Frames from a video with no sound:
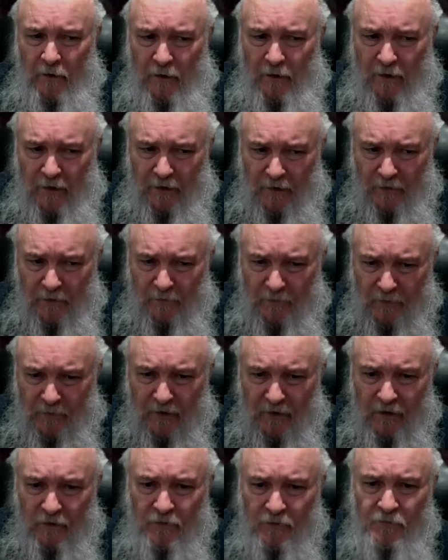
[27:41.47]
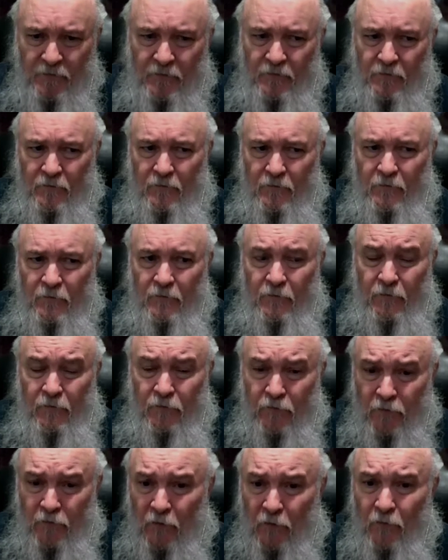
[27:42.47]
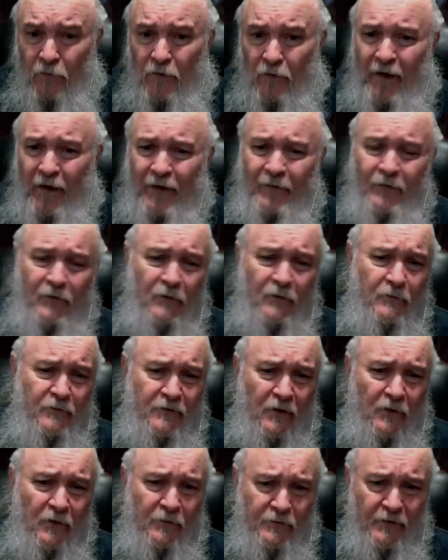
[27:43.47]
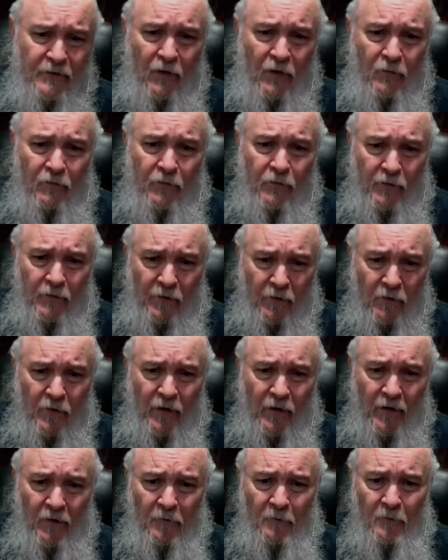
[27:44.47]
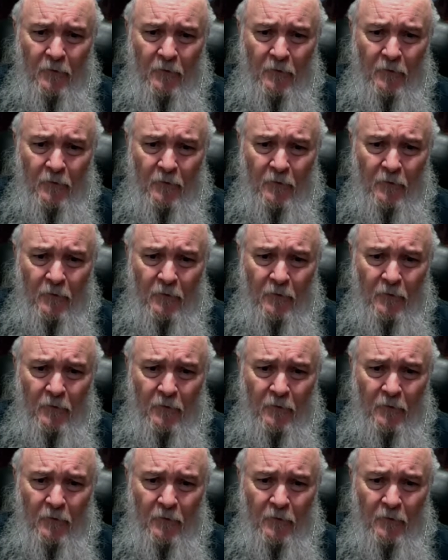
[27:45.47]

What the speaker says: And if things don't line themselves out pretty quick,